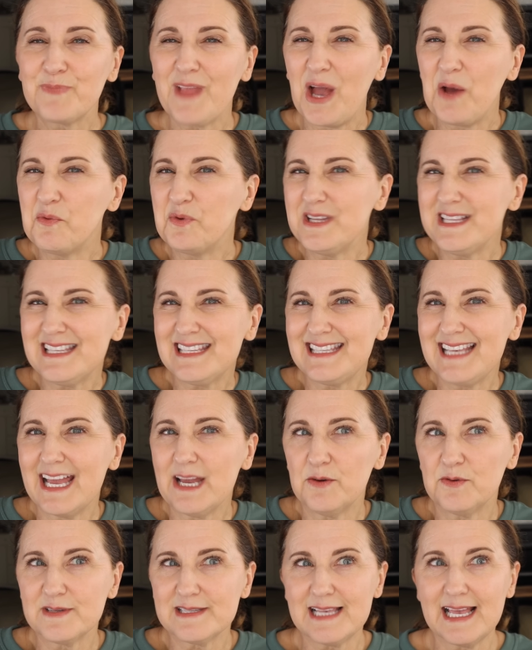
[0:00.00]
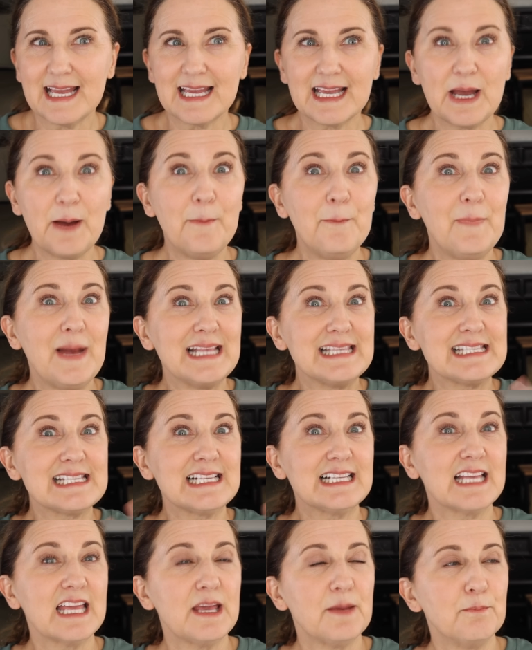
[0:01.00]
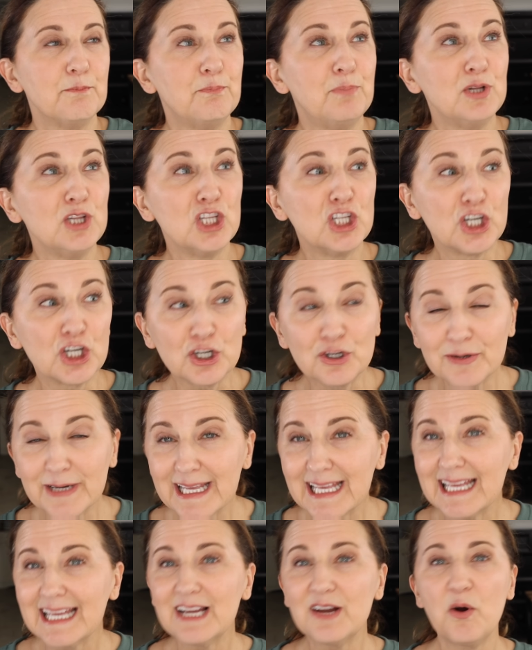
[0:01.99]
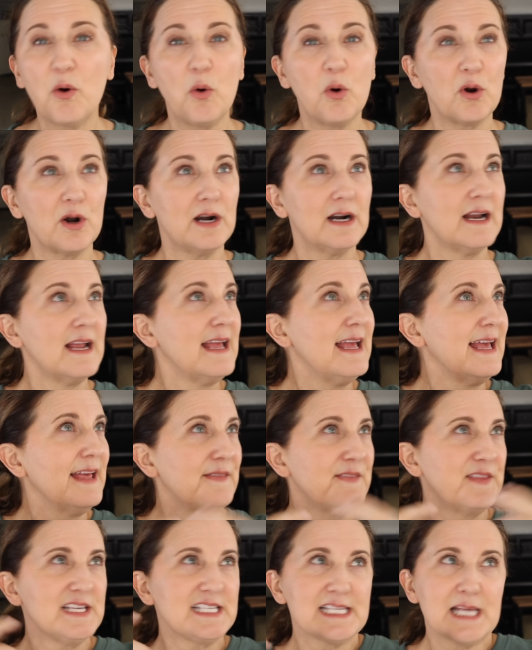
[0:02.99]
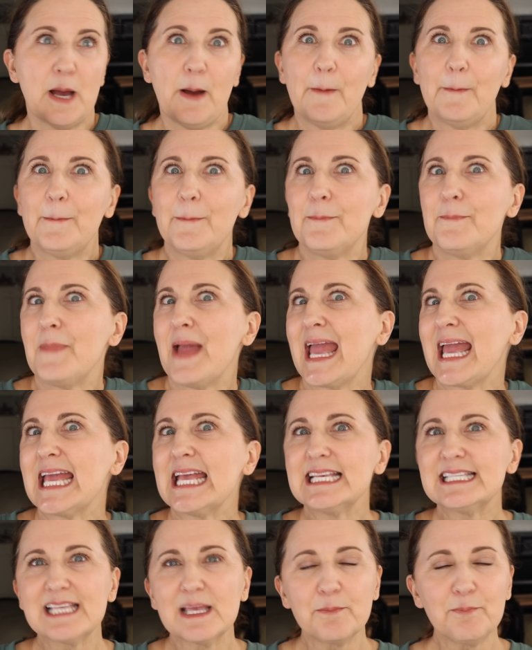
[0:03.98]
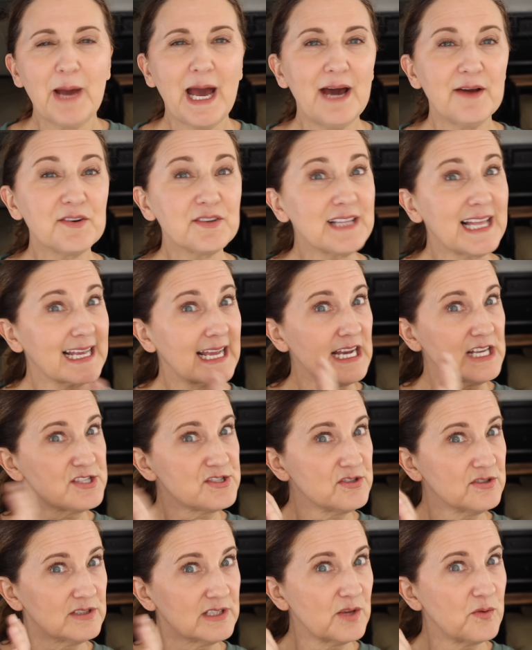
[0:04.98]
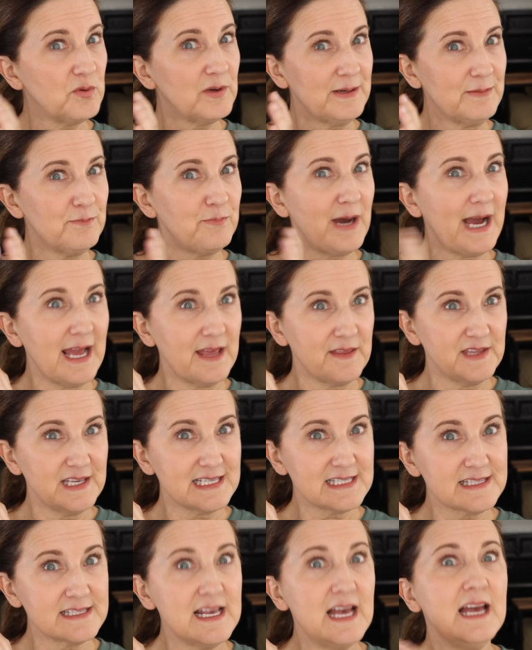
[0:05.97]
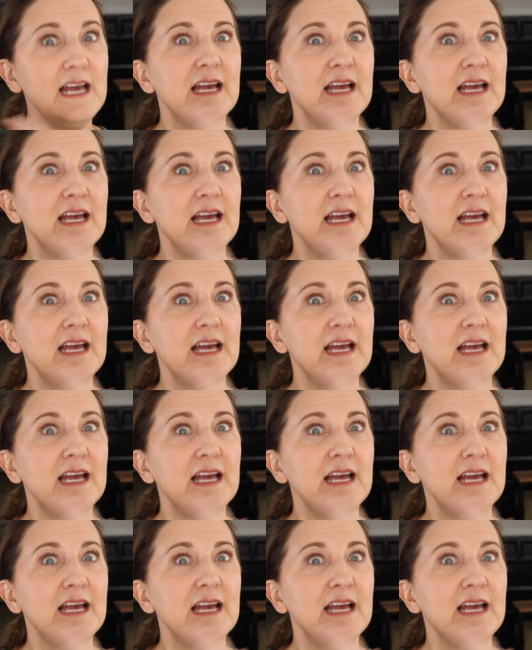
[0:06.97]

I wouldn't say it was like immensely blurring or this amazing powder. Like I certainly wouldn't buy this